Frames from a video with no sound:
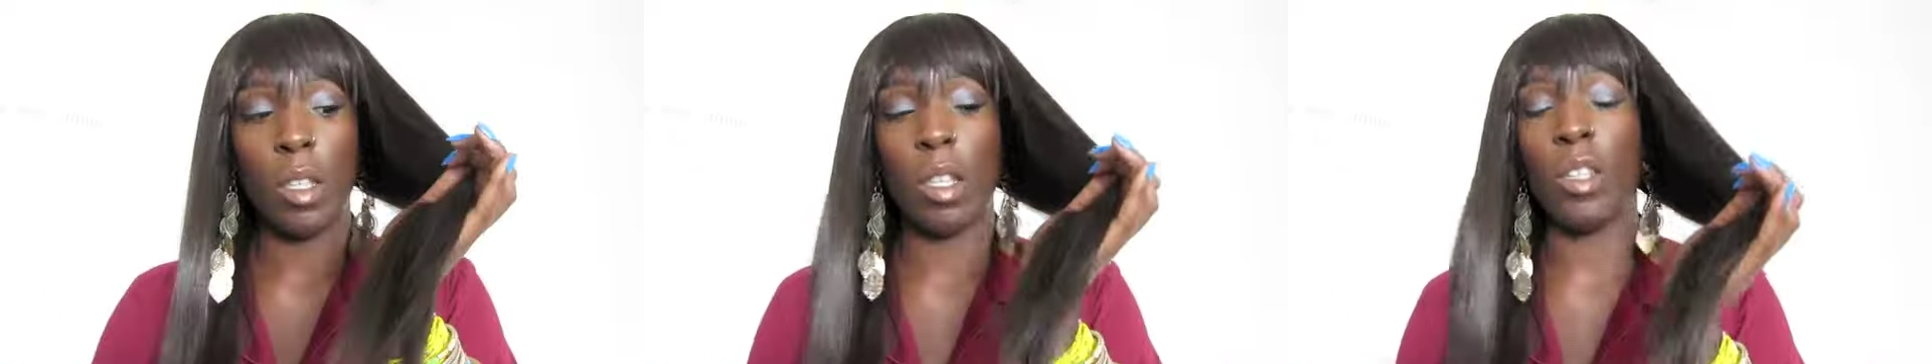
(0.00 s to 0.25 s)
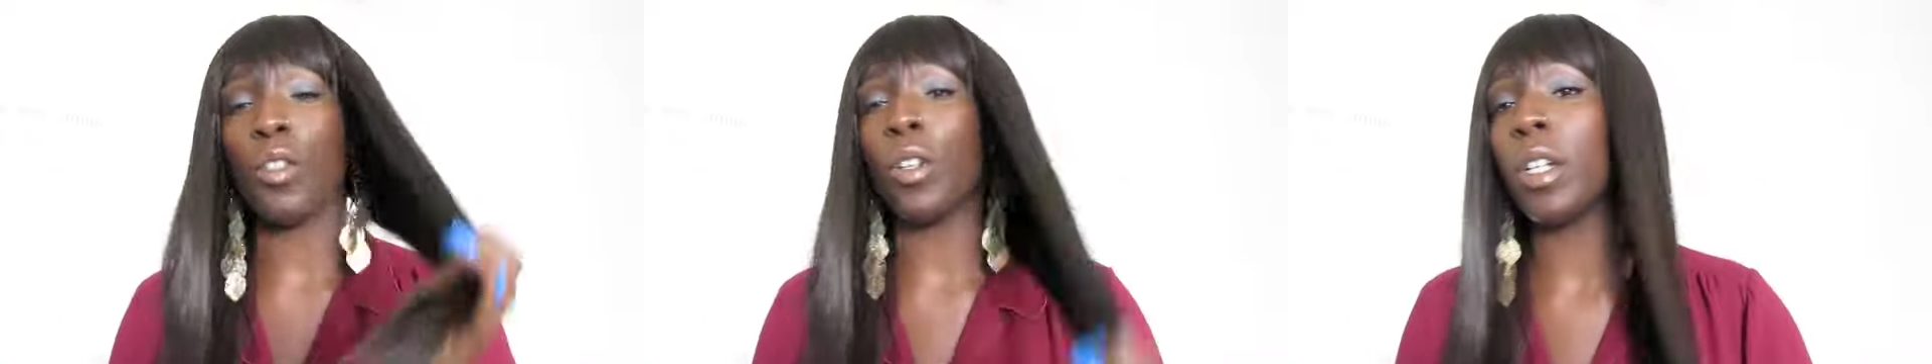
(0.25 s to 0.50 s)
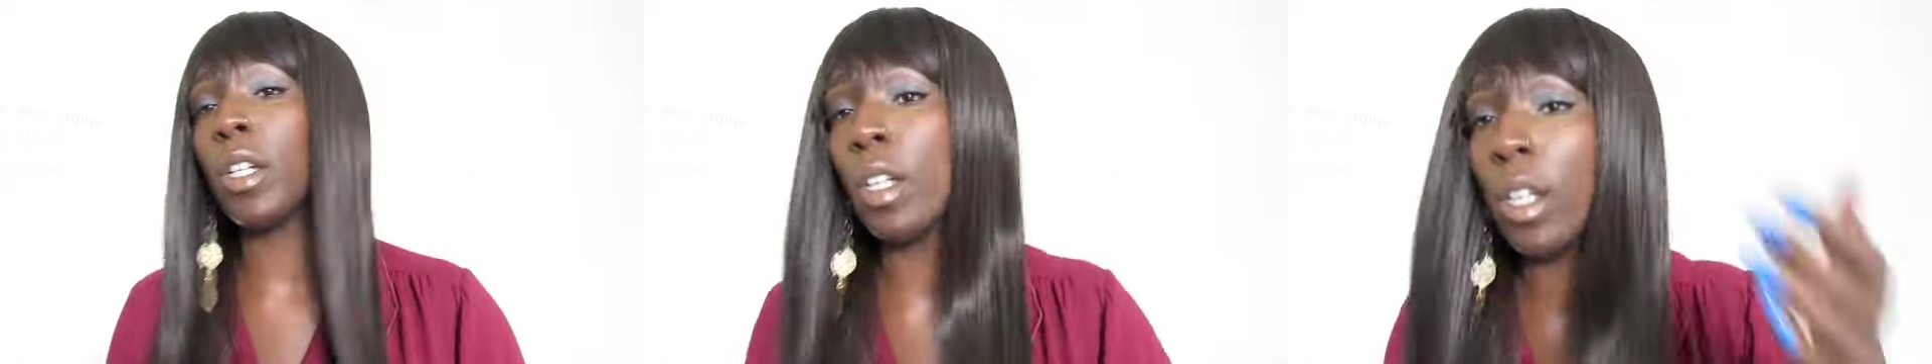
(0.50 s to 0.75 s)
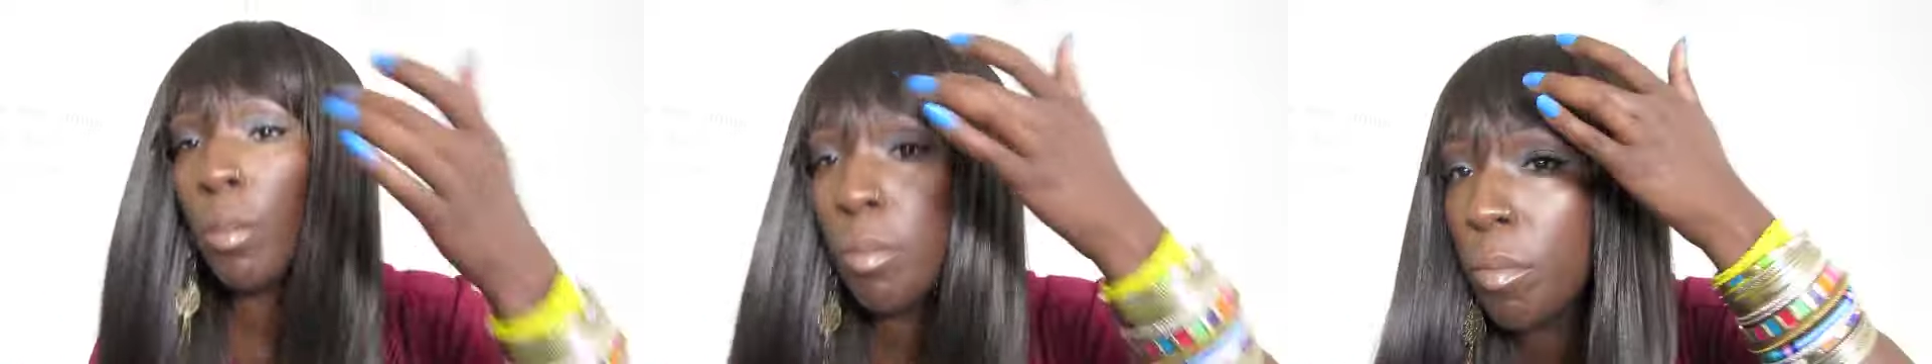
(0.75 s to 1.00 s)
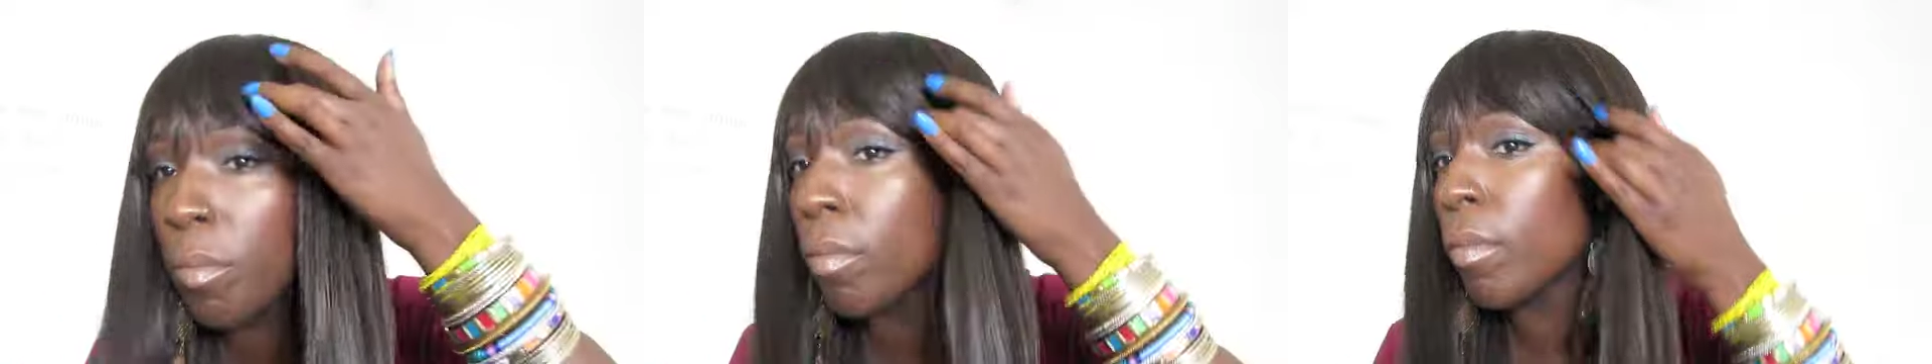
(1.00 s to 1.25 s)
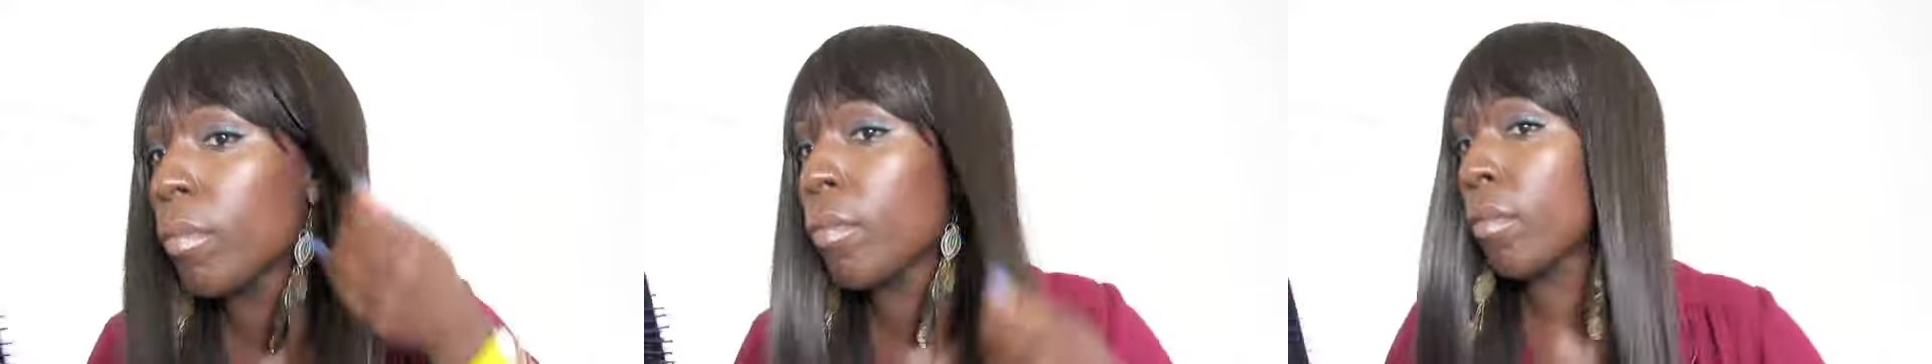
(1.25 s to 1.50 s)
these are good.
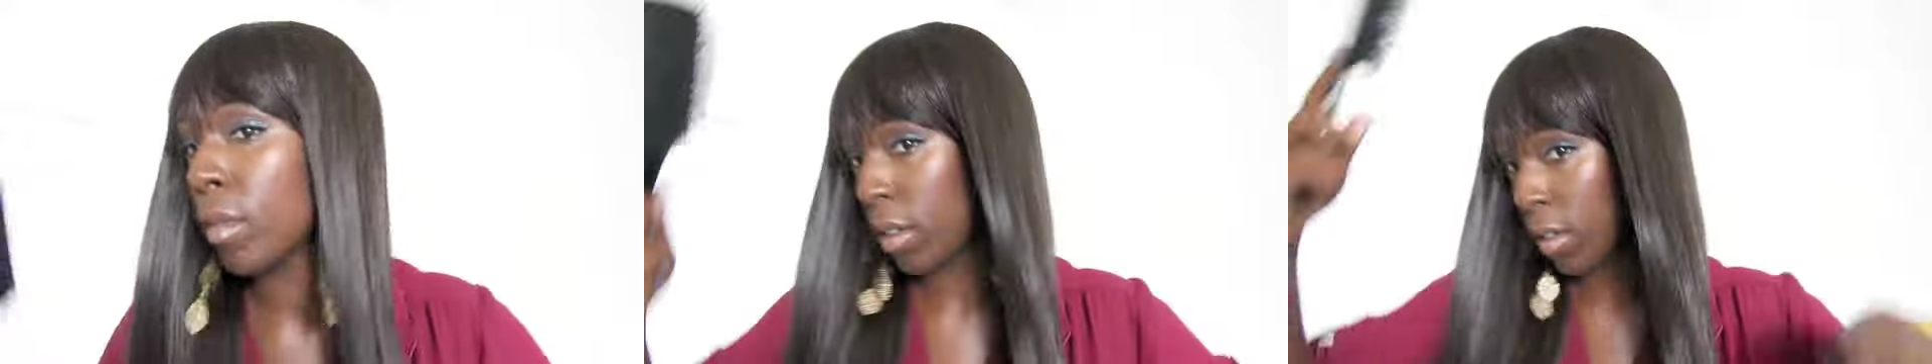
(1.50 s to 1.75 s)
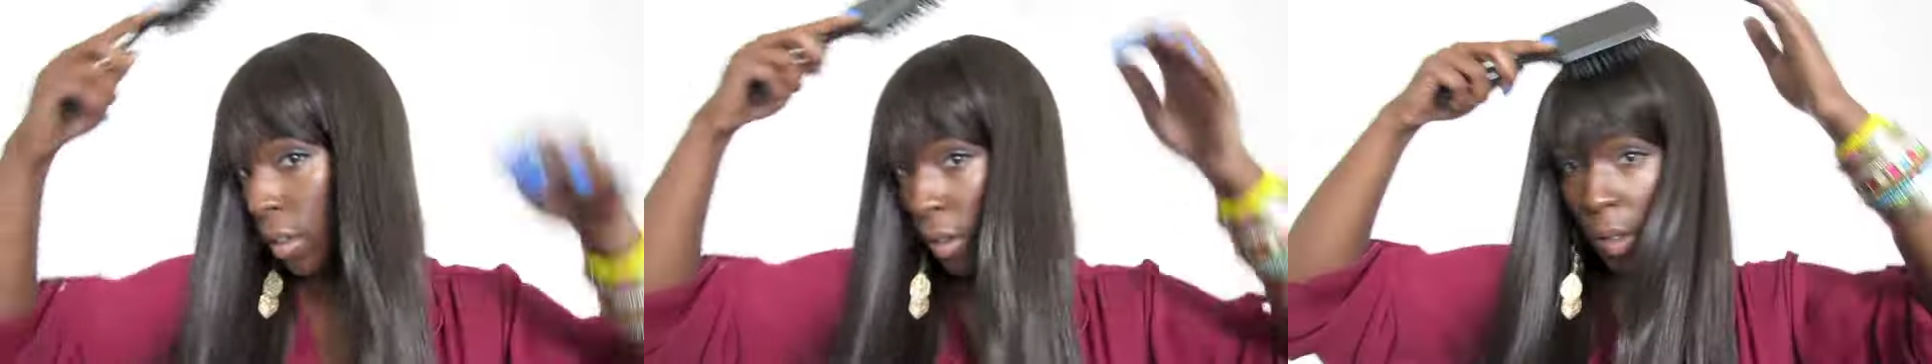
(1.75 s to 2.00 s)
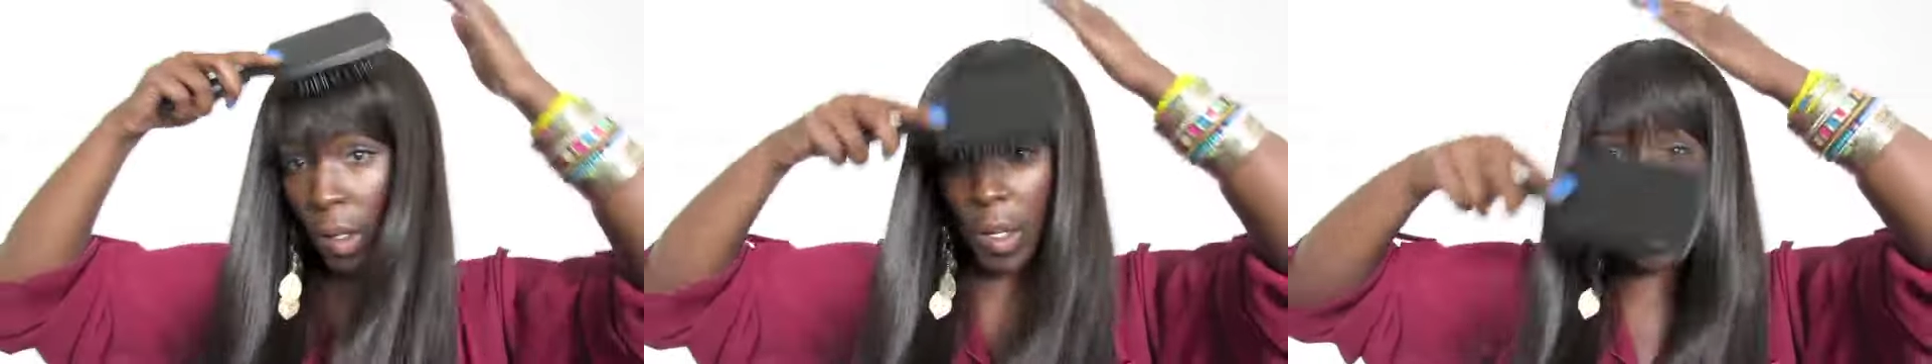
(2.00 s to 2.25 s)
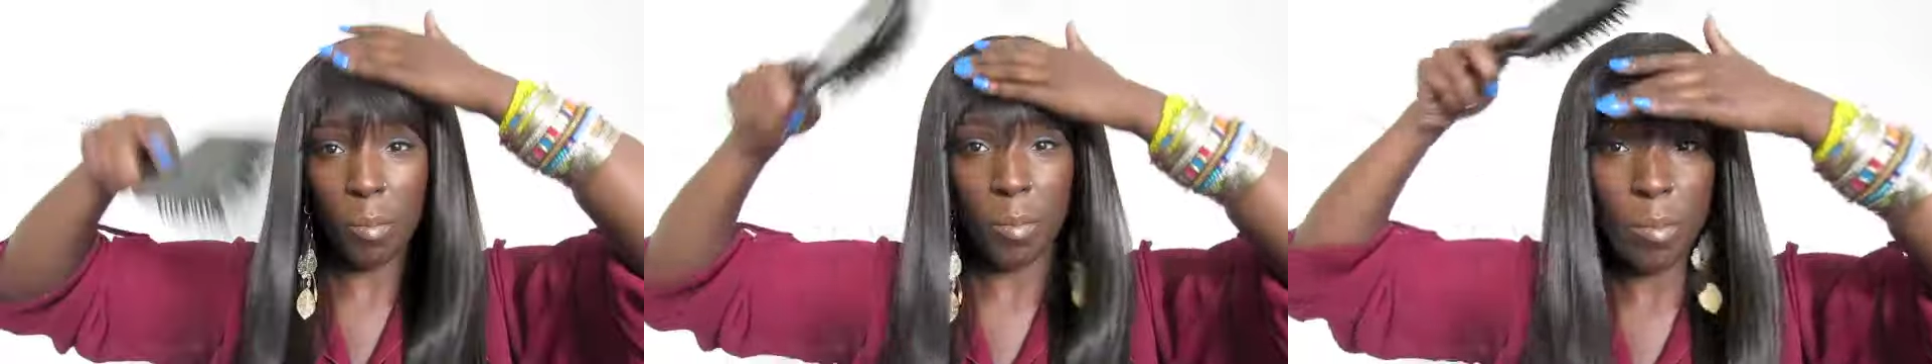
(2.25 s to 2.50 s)
Okay.